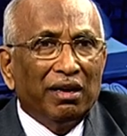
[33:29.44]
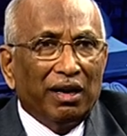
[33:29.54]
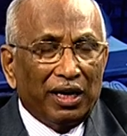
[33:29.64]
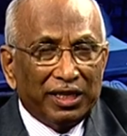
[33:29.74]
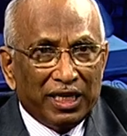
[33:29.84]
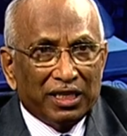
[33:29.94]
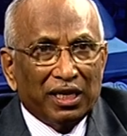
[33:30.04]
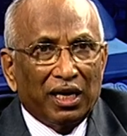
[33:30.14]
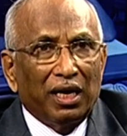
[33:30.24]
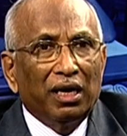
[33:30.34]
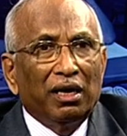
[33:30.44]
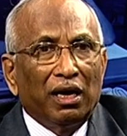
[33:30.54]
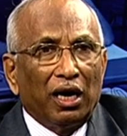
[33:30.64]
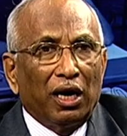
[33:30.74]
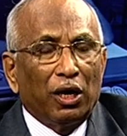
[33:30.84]
uh, this uh,
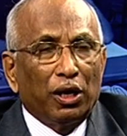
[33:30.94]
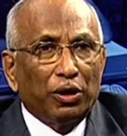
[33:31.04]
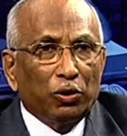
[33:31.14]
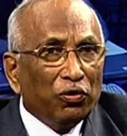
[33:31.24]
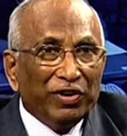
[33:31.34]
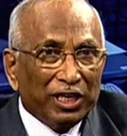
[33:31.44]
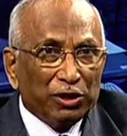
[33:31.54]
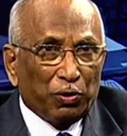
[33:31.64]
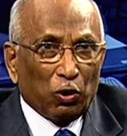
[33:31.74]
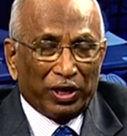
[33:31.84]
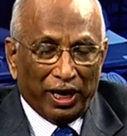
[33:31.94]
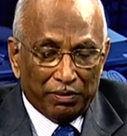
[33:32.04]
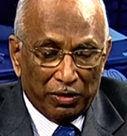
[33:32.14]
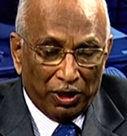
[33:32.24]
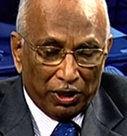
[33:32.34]
uh, two weeks program.